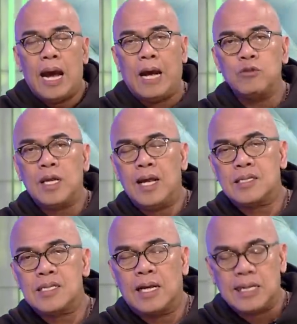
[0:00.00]

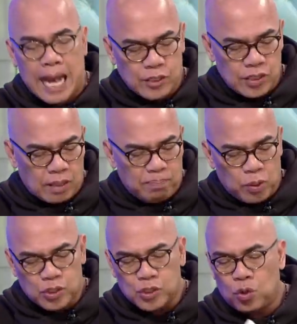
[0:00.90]
outlets ng National
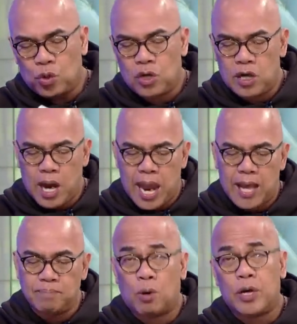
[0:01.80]
Bookstore
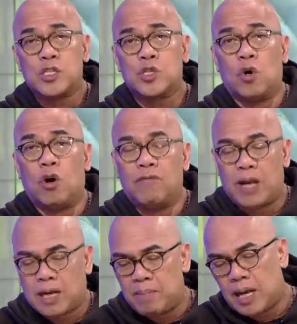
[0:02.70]
and Boyso of
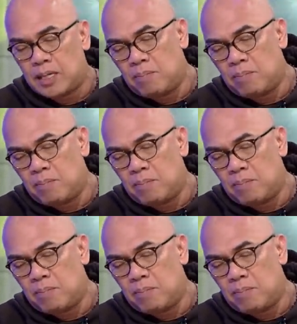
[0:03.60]
Lacamela de